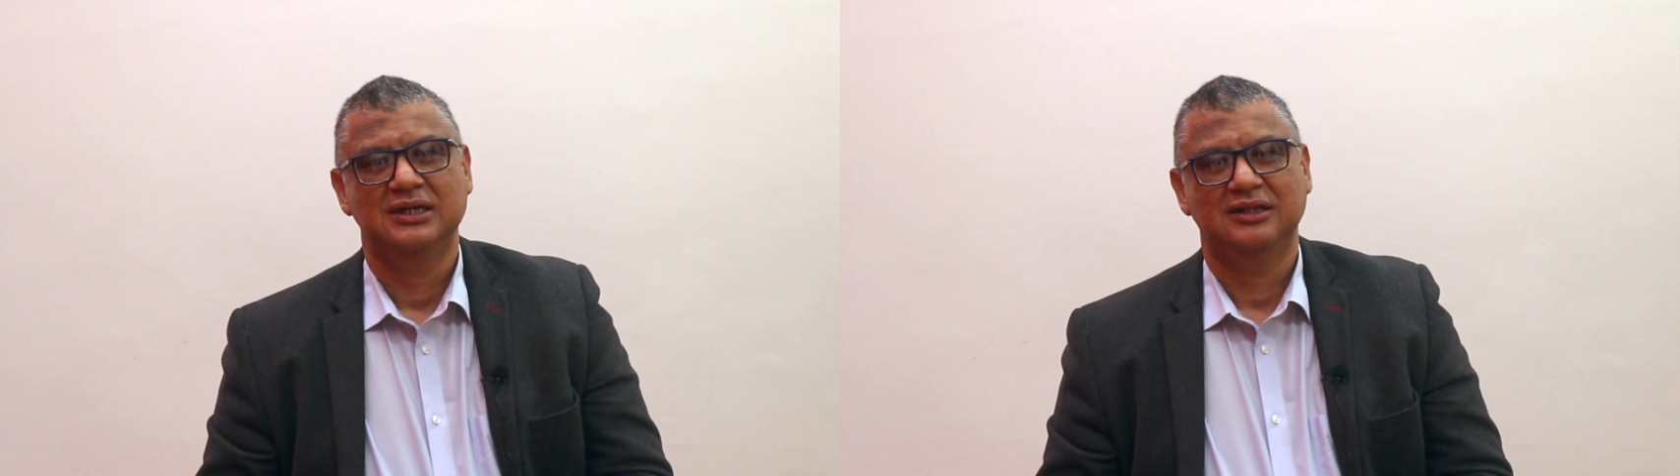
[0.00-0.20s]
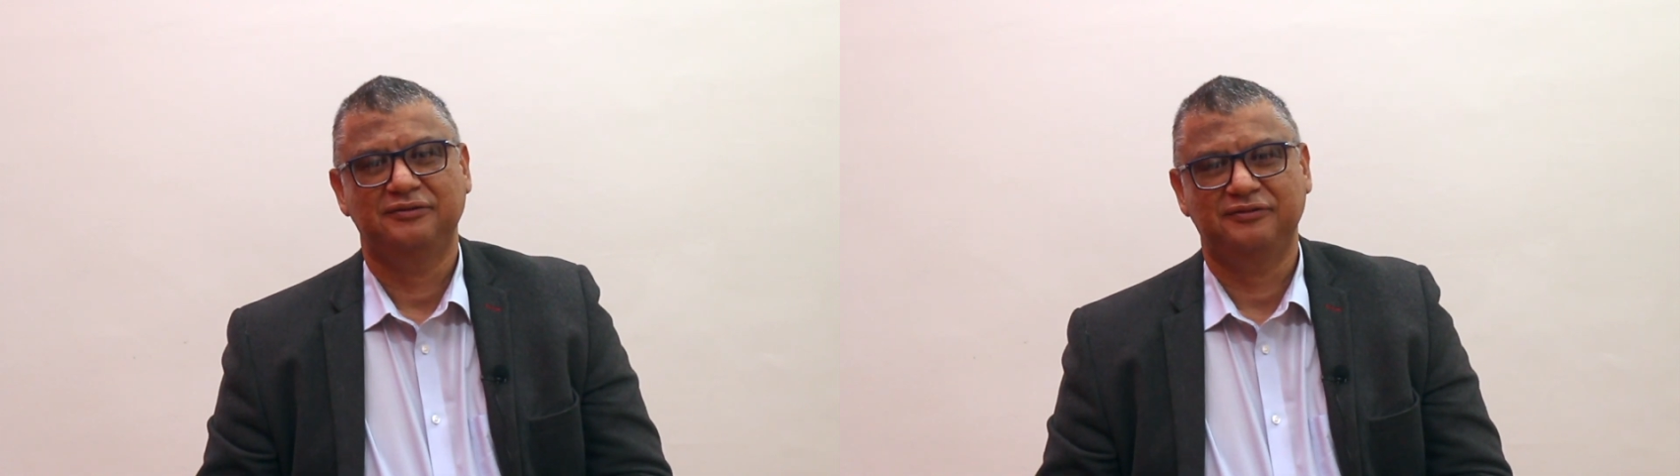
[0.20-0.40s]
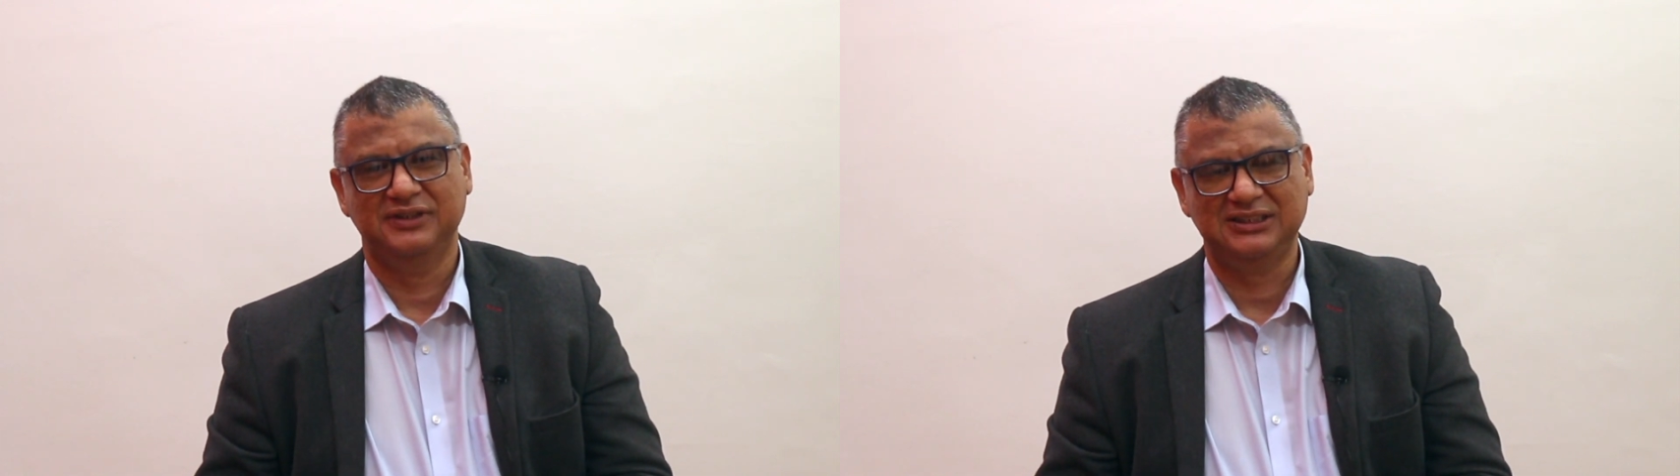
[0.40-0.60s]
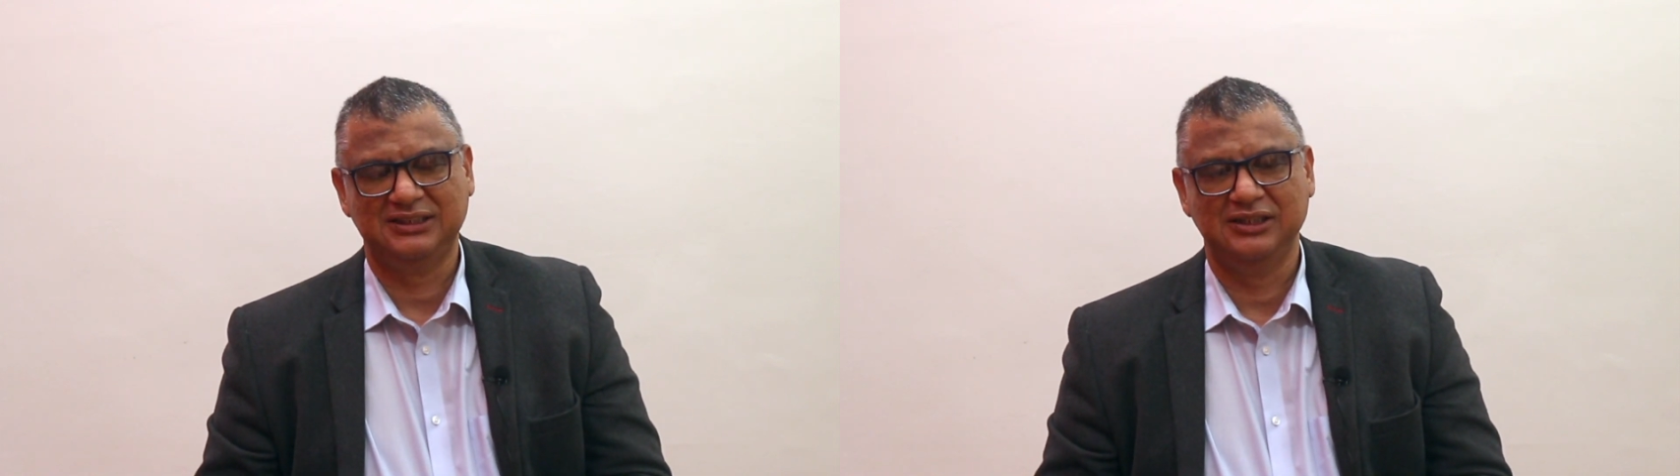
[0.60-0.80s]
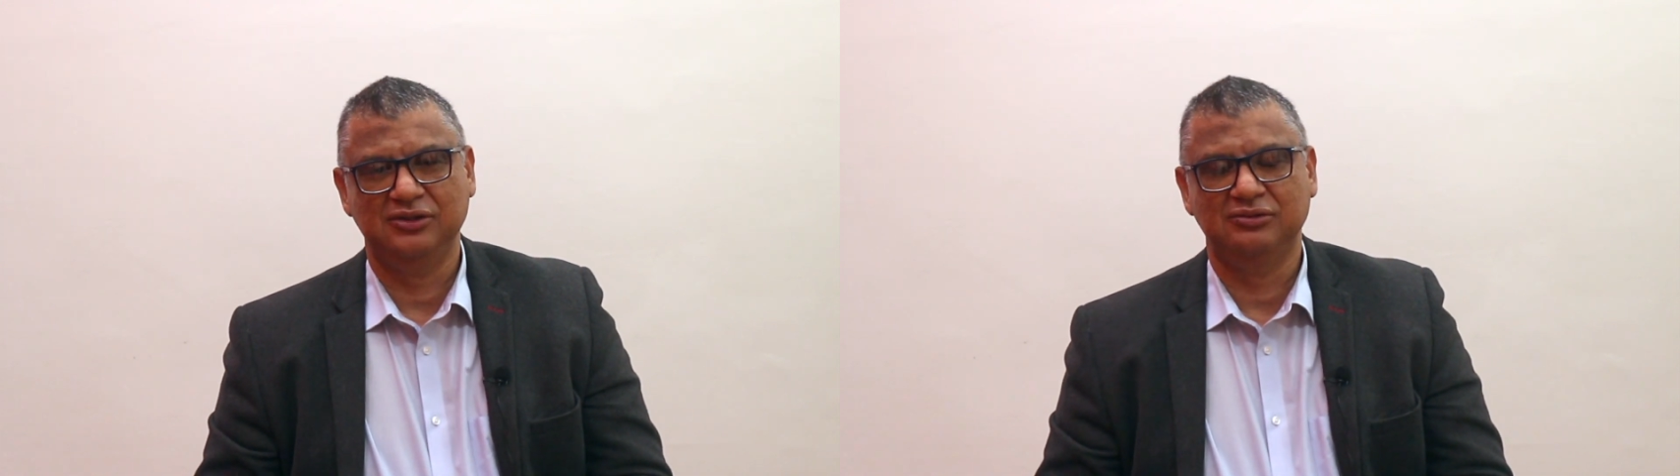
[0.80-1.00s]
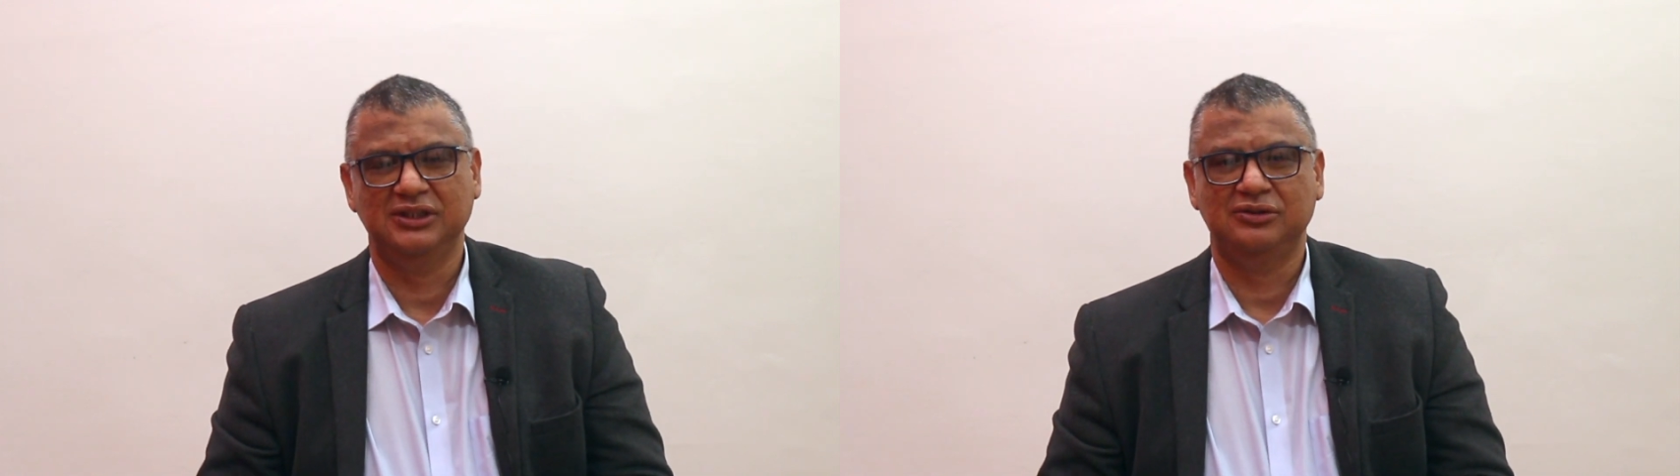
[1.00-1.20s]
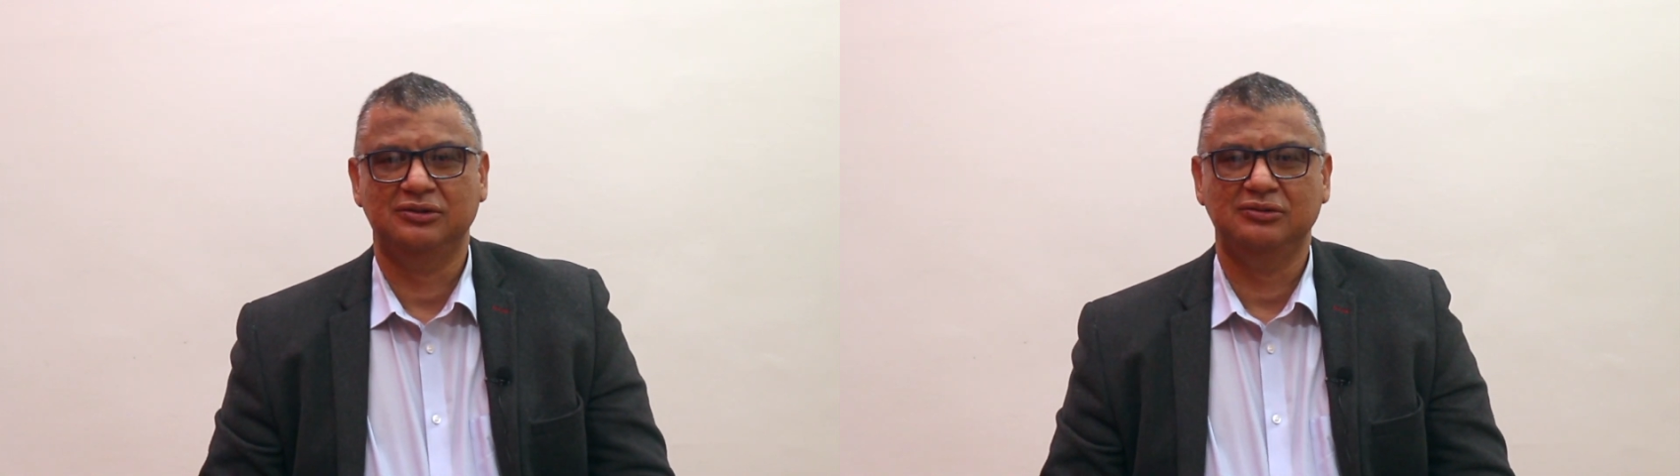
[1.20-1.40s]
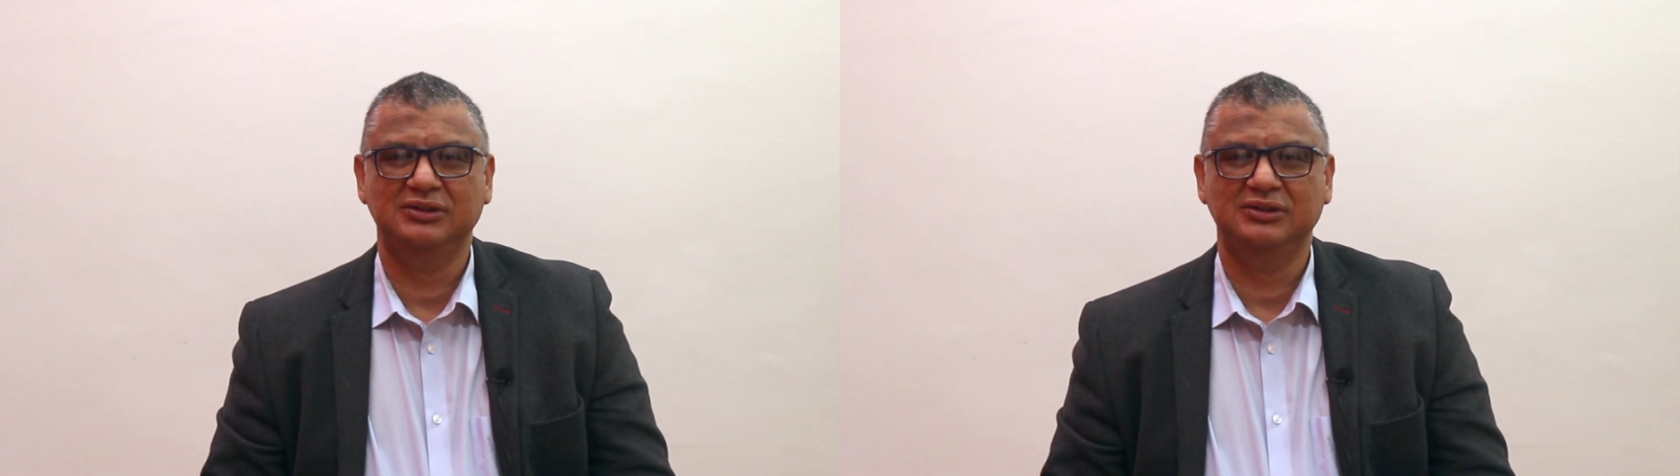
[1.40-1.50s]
The first thing you need to do